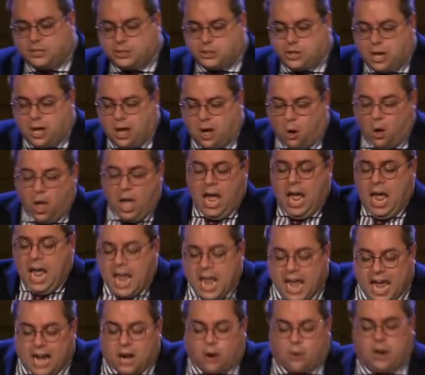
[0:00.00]
go,
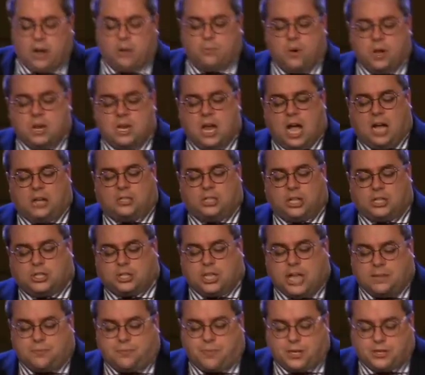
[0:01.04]
Herod would not just
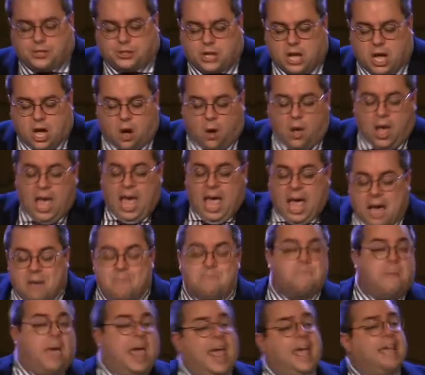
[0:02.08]
let this go.
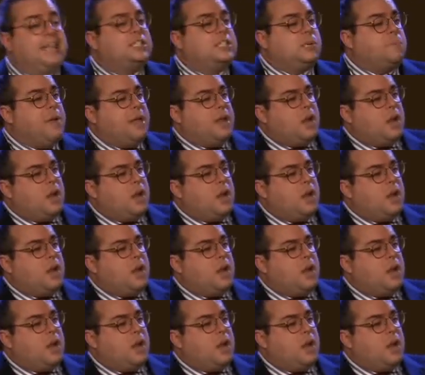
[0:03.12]
Amazement